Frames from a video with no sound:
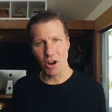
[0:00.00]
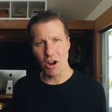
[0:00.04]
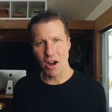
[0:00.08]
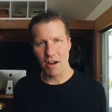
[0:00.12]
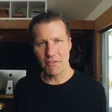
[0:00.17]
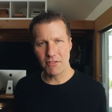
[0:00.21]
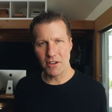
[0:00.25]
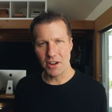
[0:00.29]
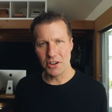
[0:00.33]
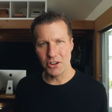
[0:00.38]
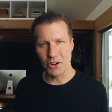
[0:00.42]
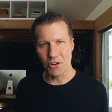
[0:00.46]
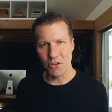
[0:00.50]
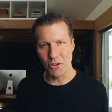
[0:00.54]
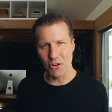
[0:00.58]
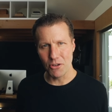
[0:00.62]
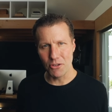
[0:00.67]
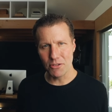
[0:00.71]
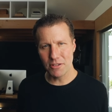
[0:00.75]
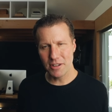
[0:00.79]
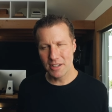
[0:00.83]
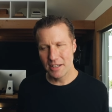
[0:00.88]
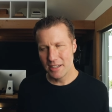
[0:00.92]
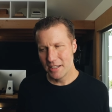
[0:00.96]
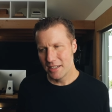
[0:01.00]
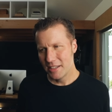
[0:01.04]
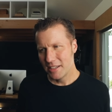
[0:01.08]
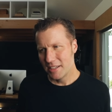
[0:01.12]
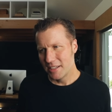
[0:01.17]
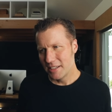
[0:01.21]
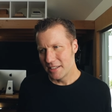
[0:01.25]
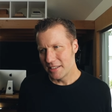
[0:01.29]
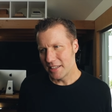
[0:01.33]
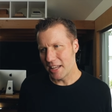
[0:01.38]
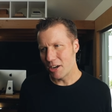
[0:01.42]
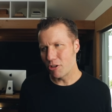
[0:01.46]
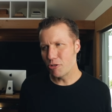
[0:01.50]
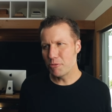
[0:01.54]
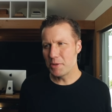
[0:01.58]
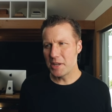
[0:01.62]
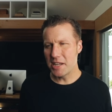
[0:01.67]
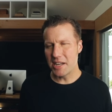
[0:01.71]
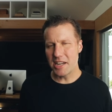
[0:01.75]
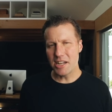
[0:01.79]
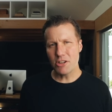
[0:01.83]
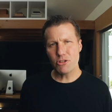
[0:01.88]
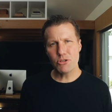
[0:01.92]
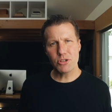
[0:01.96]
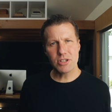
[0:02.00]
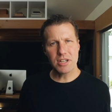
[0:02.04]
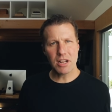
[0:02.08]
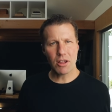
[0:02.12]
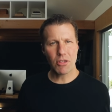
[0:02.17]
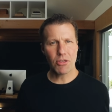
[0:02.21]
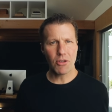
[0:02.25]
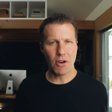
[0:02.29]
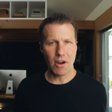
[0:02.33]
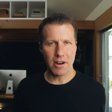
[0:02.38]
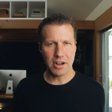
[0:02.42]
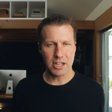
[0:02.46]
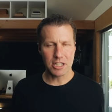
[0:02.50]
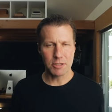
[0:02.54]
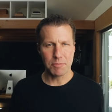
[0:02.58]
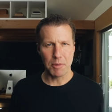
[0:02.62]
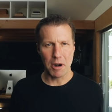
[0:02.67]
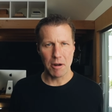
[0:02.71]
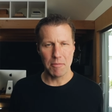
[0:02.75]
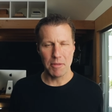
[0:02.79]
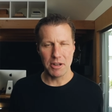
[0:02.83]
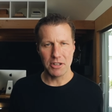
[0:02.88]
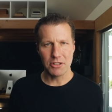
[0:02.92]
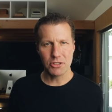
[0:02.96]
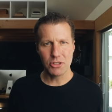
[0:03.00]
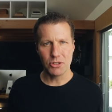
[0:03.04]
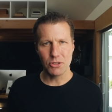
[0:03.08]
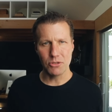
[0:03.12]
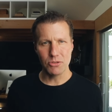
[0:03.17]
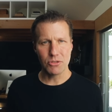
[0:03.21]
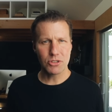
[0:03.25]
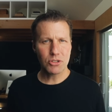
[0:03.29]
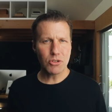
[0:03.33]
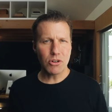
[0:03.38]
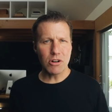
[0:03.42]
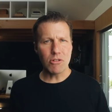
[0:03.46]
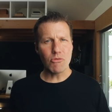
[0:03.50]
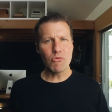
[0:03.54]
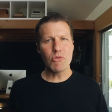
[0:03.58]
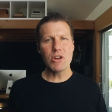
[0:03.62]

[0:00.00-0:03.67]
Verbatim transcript: off on your own, that it would be an interesting thought experiment to sort of